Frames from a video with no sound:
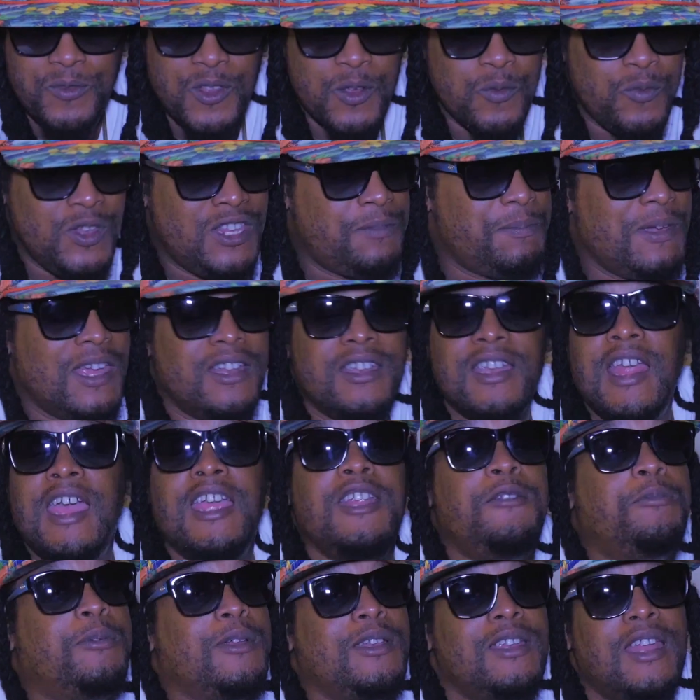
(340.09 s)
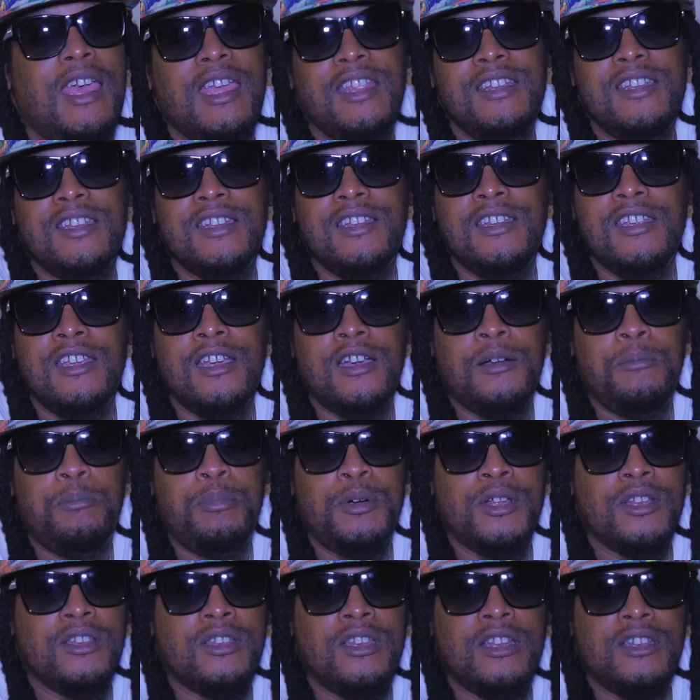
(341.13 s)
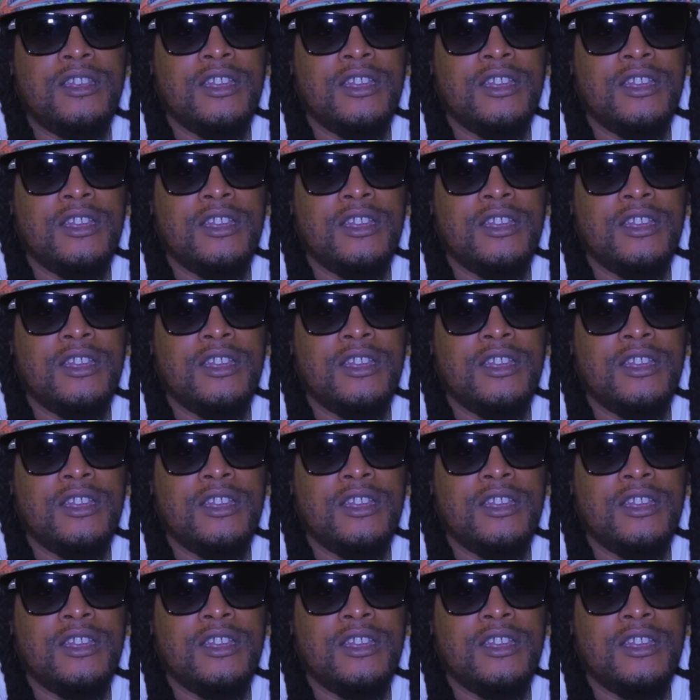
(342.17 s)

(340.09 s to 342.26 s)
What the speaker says: we spent night for night in here putting it